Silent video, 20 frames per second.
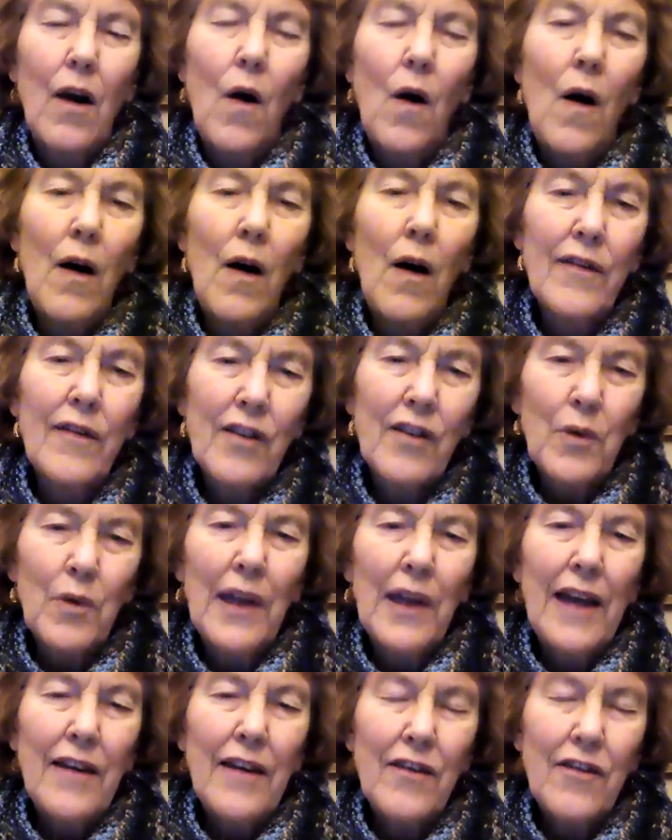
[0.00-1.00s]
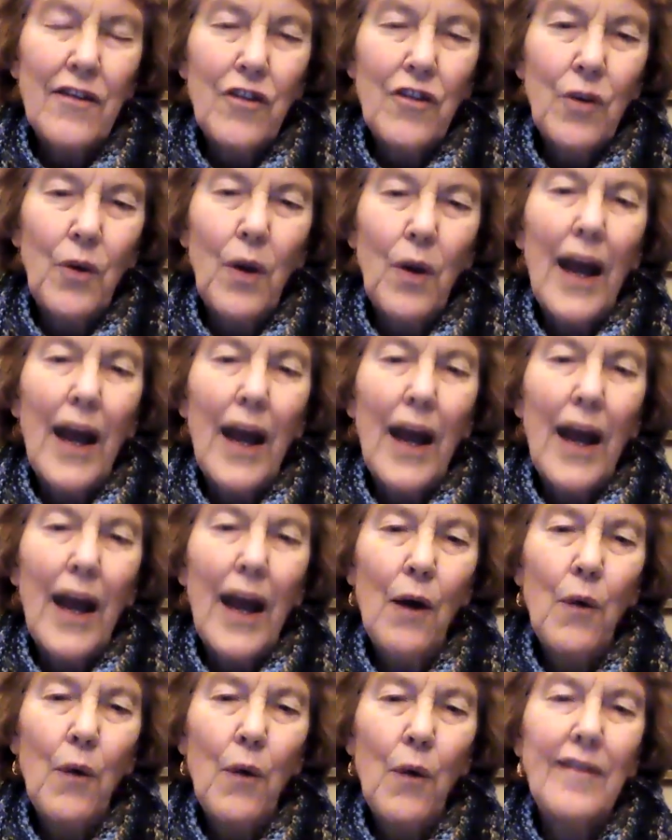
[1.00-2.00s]
also relates to
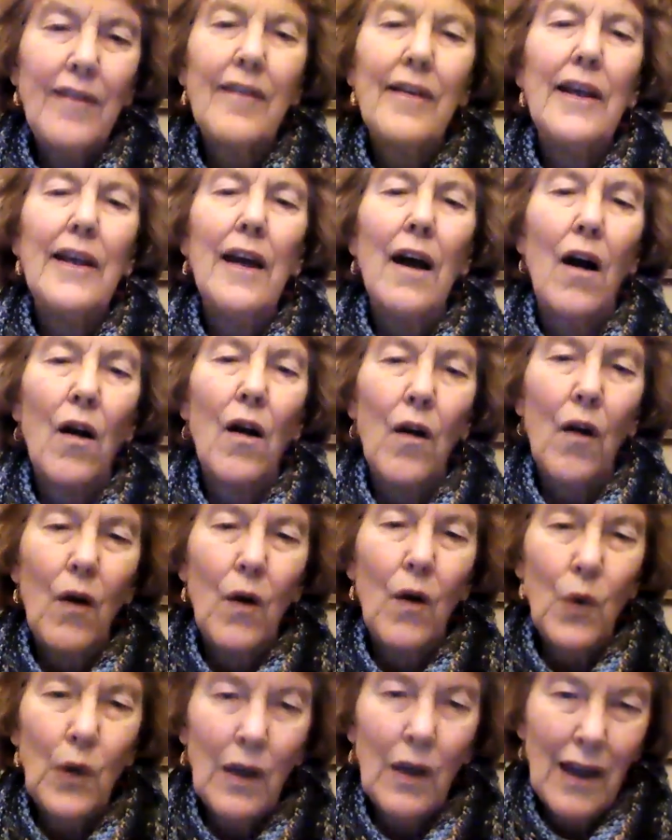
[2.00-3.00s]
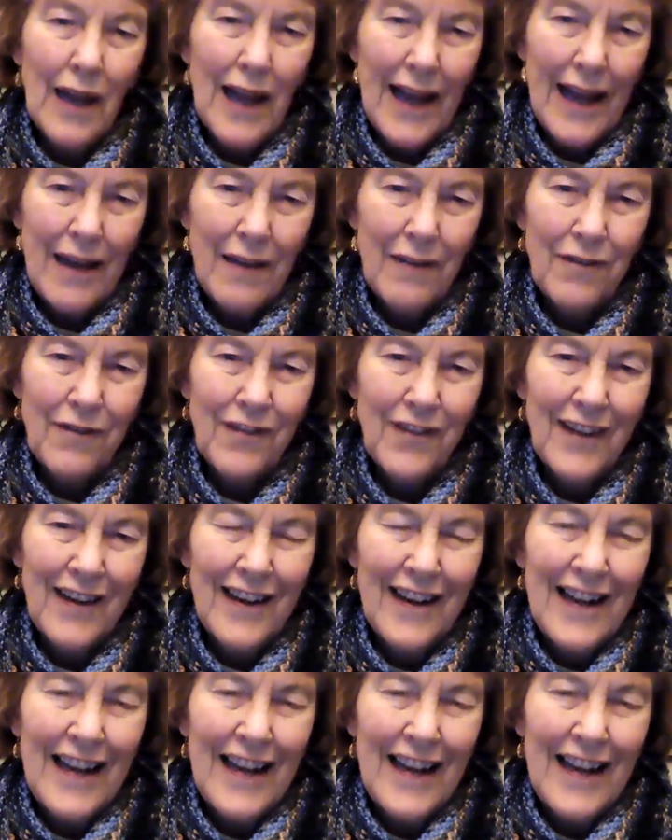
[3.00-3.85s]
how we see our own life.